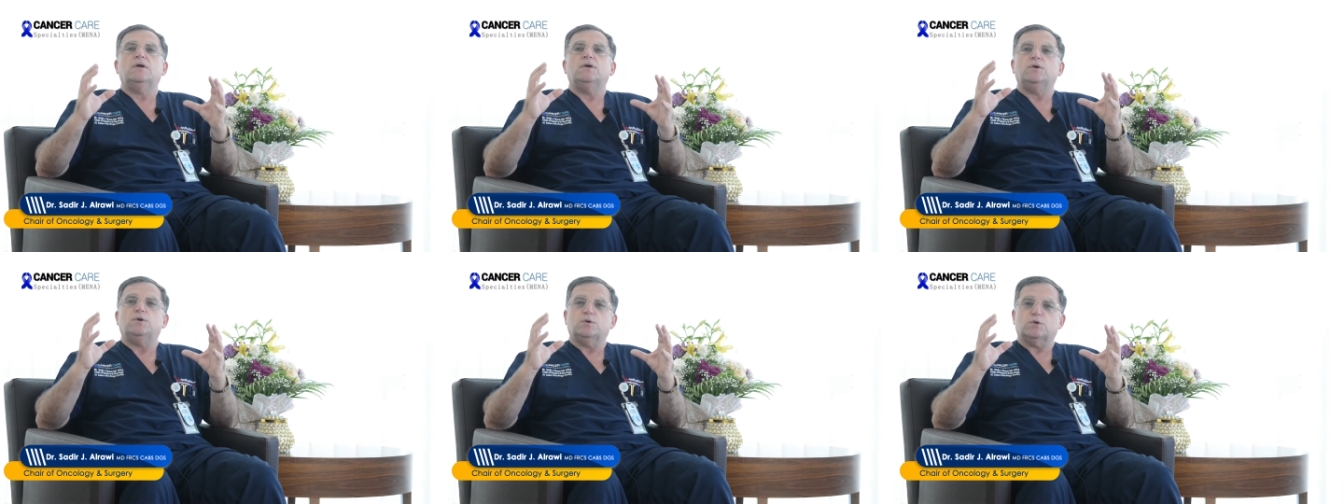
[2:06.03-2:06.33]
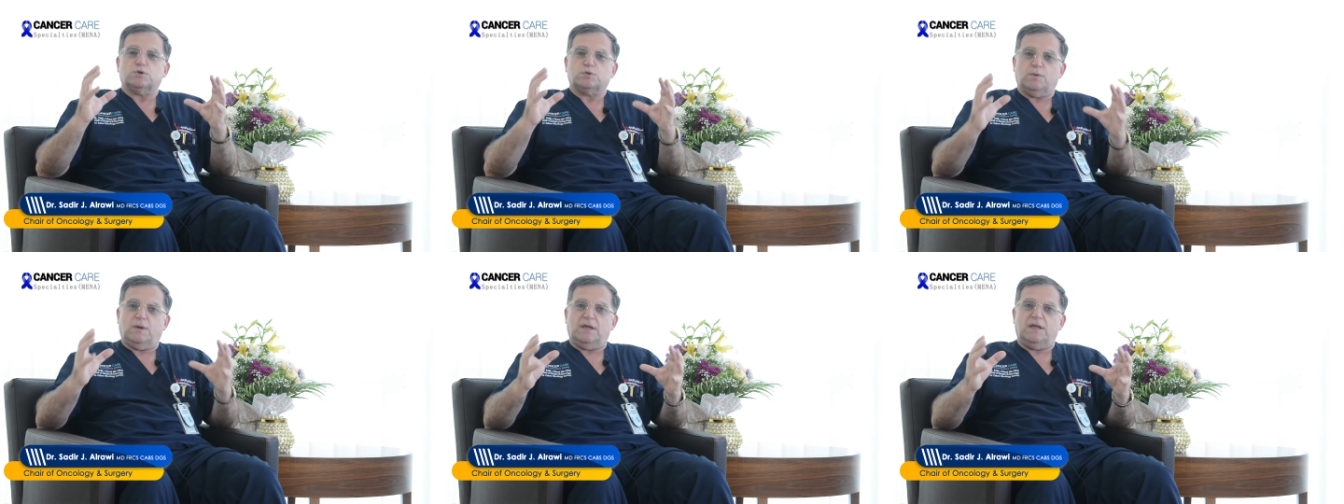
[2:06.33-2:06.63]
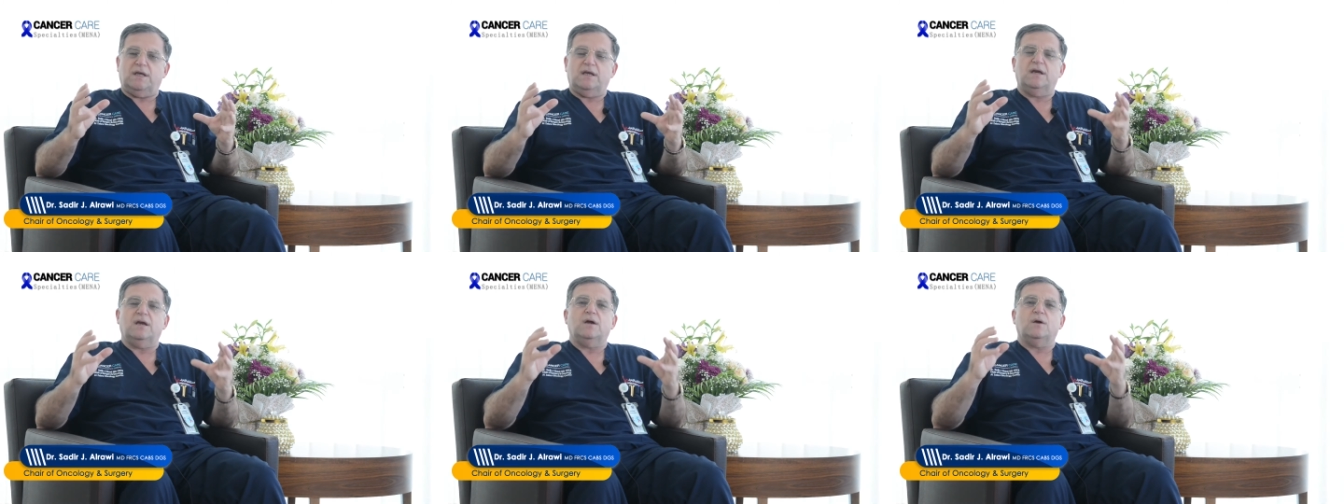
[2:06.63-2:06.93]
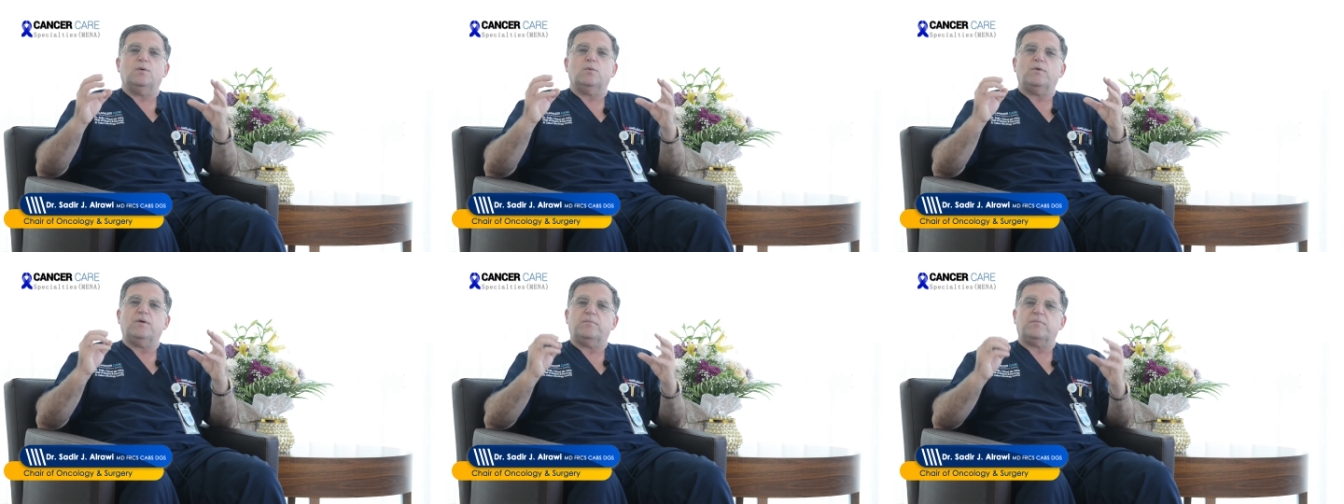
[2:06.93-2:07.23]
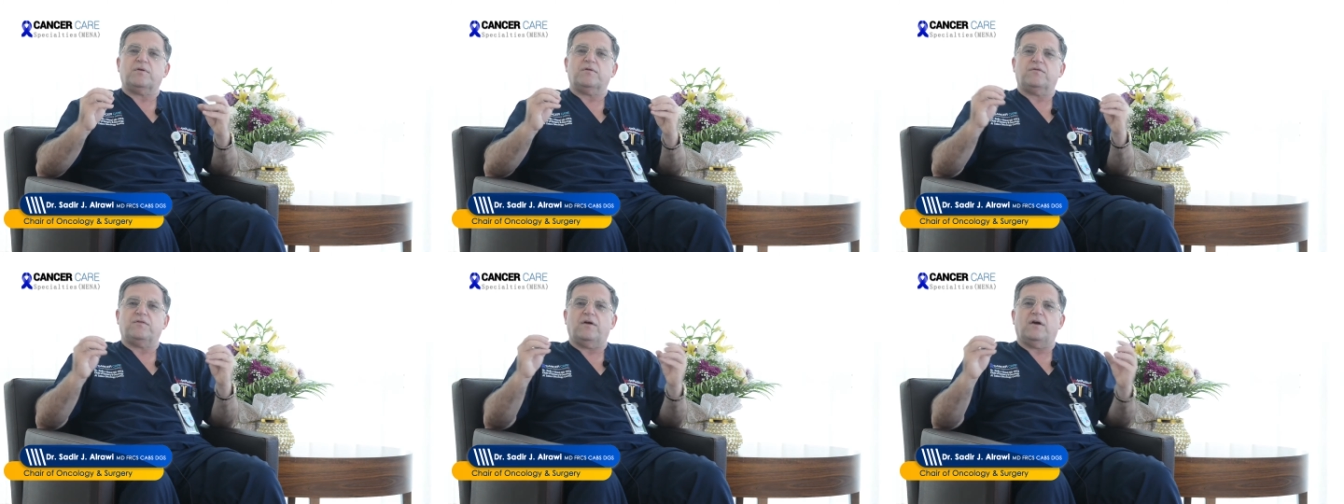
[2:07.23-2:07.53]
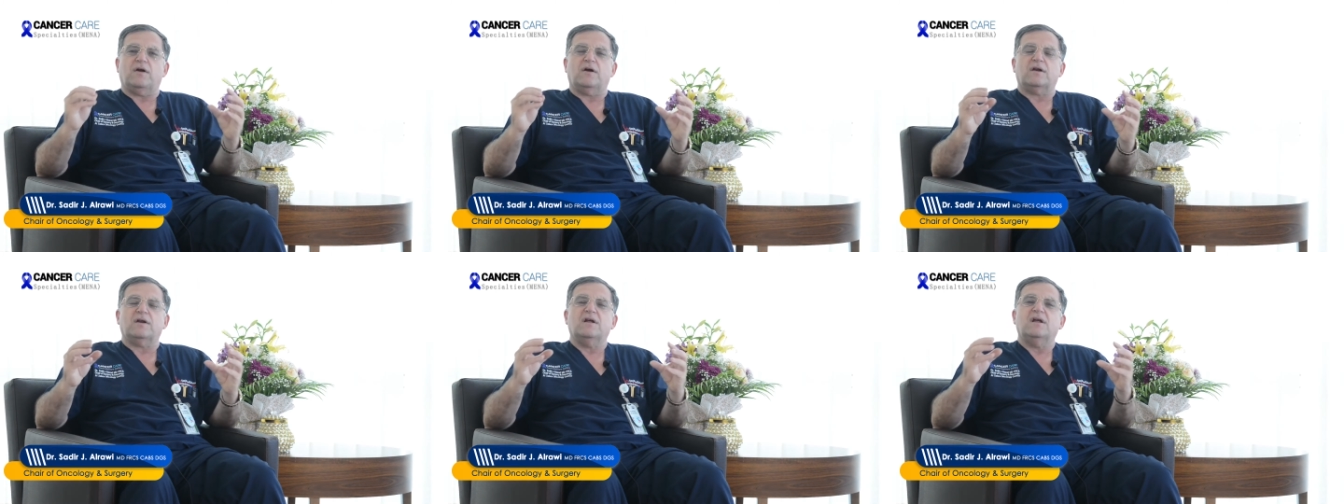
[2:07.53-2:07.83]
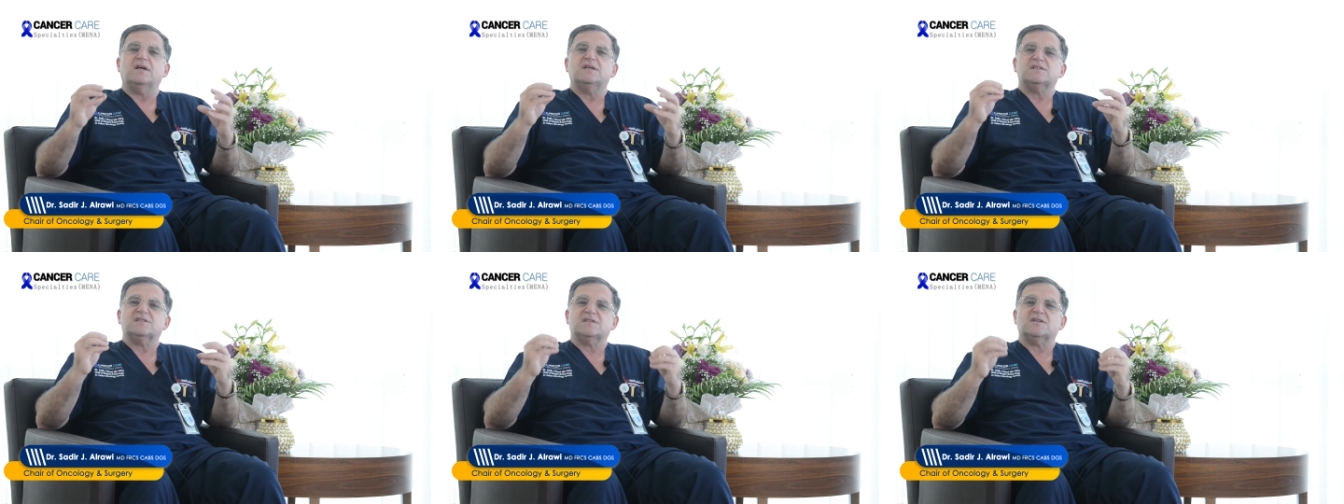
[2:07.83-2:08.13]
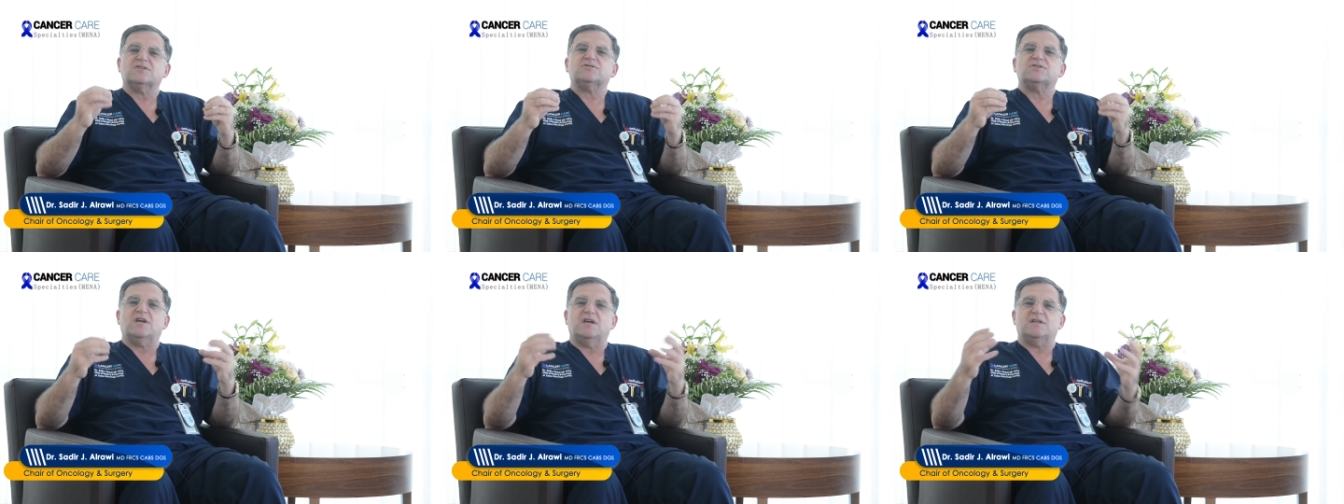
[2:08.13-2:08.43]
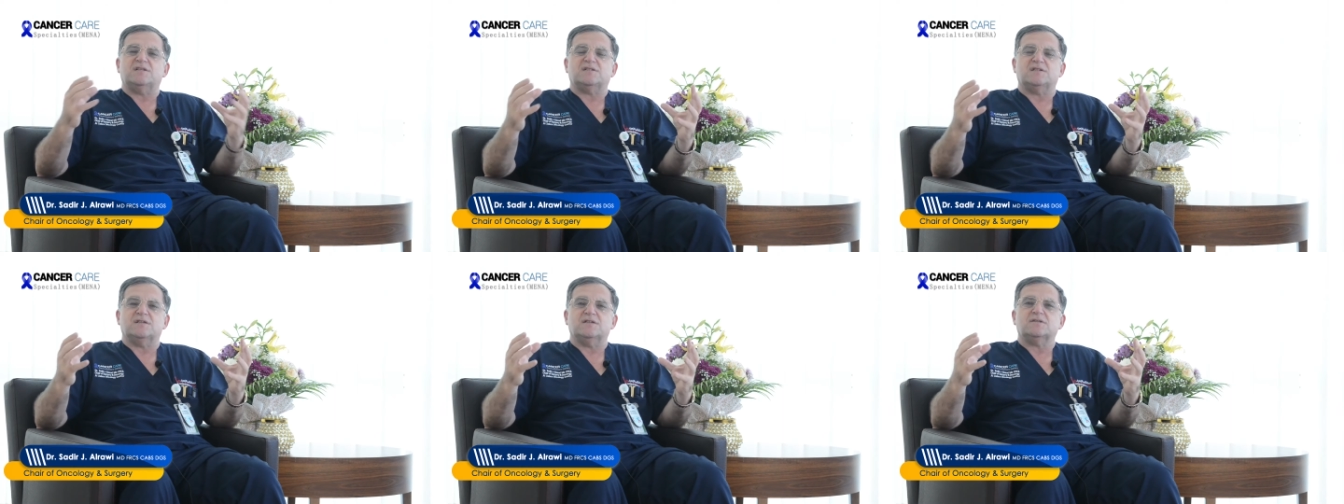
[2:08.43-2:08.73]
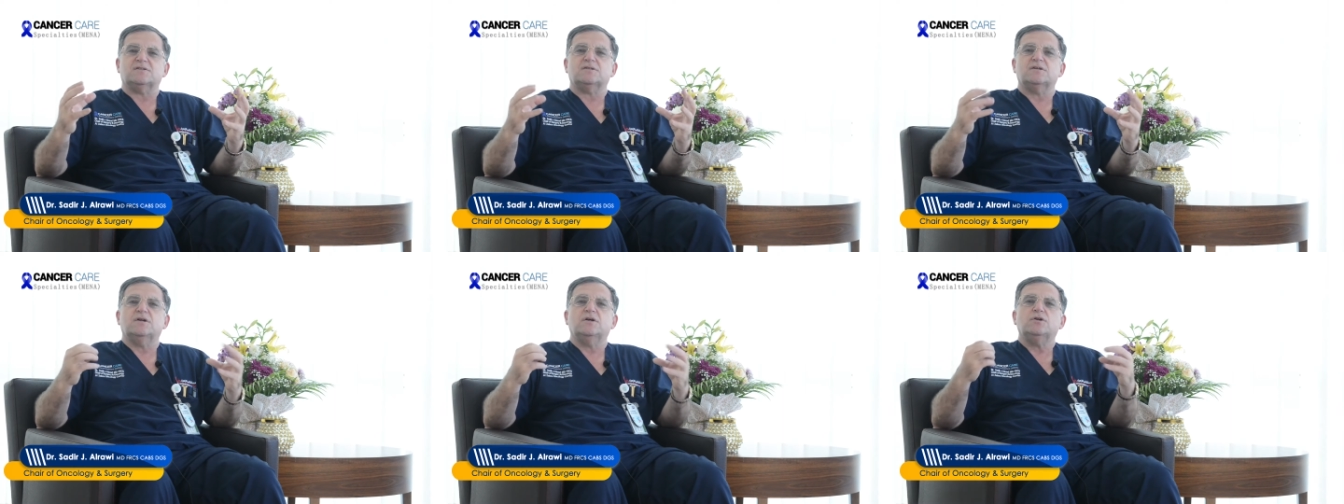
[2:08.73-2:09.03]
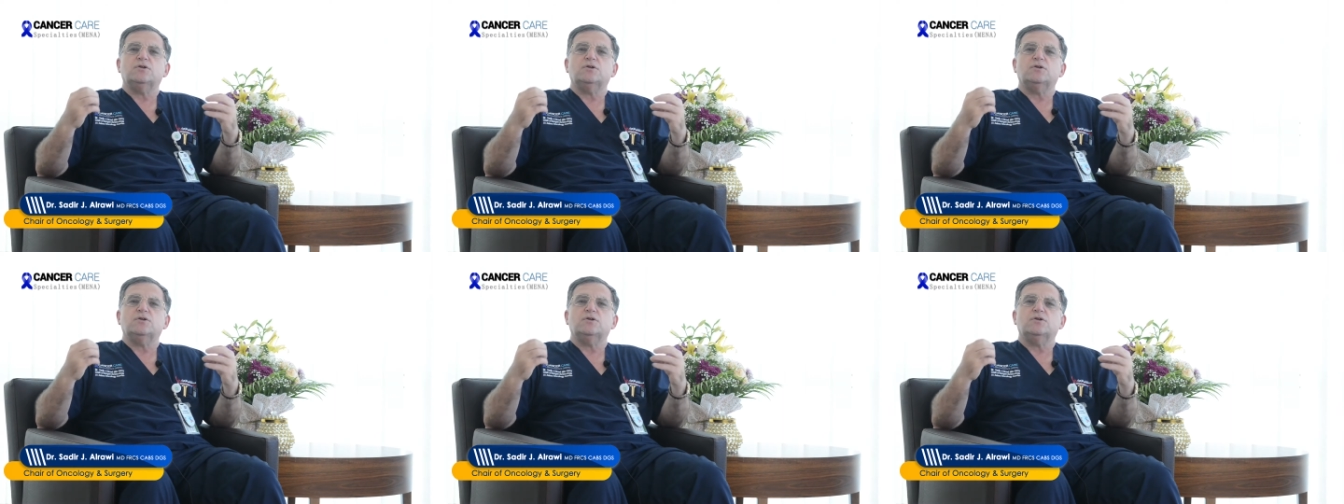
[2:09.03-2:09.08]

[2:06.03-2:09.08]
Usually, we prefer such cases